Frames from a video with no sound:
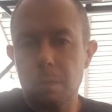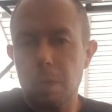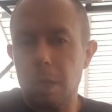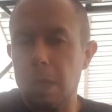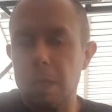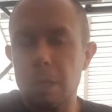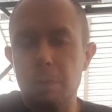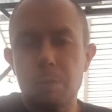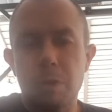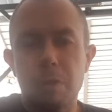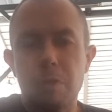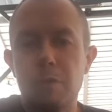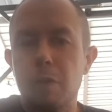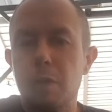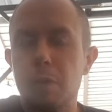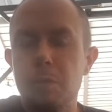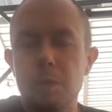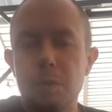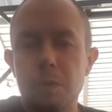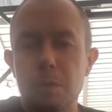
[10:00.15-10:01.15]
and it
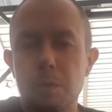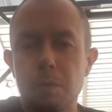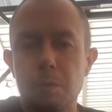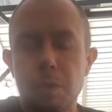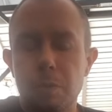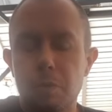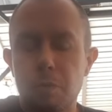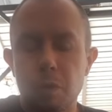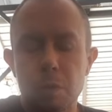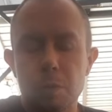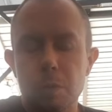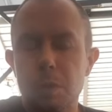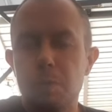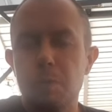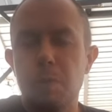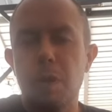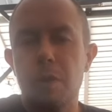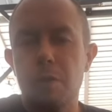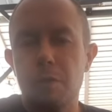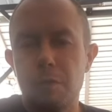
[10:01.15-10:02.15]
performs
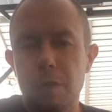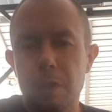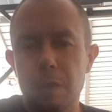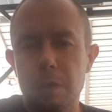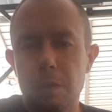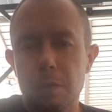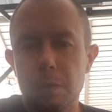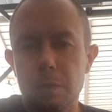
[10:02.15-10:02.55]
perfect.